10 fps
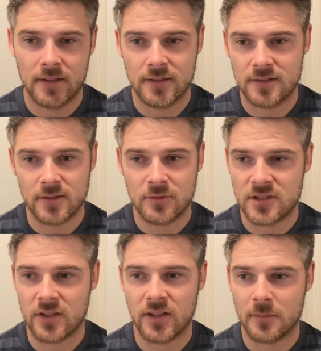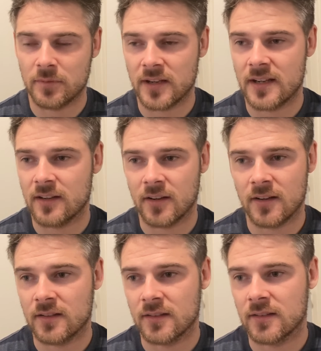there's no psychotic break
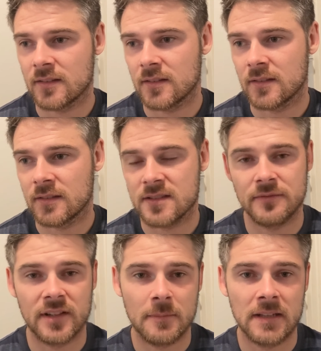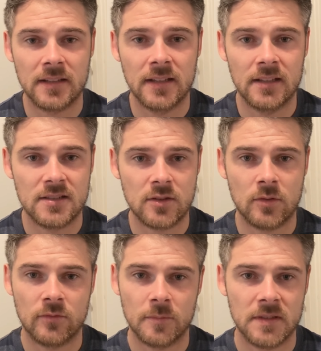or severe mental illness to
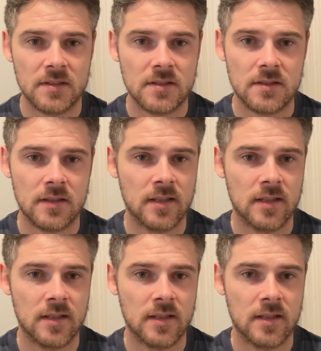come from this.